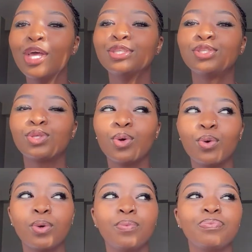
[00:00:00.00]

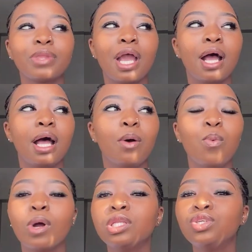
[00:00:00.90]
So
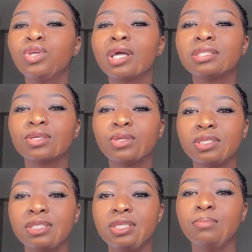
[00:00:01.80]
what you guys are gonna
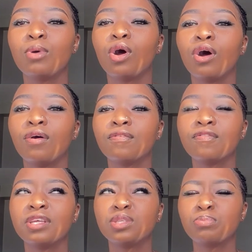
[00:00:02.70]
see more of,
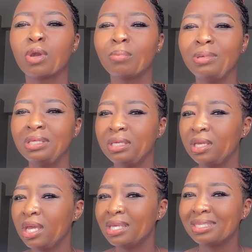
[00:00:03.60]
it's probably
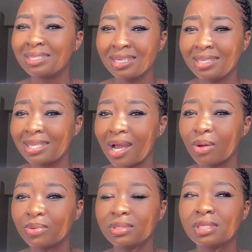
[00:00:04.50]
sit
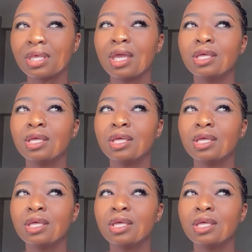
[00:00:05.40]
downs.